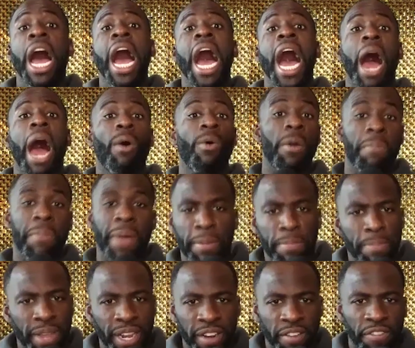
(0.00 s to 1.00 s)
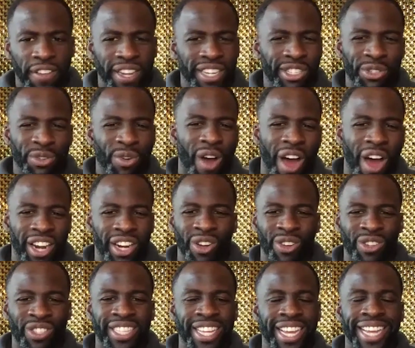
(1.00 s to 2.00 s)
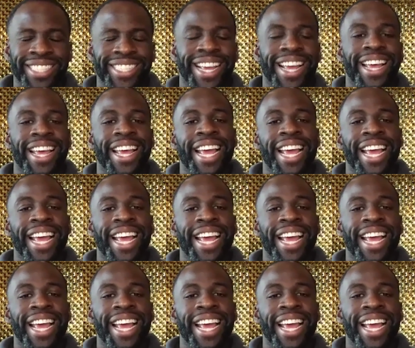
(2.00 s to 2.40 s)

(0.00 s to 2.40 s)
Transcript: how it may benefit you, all of those things.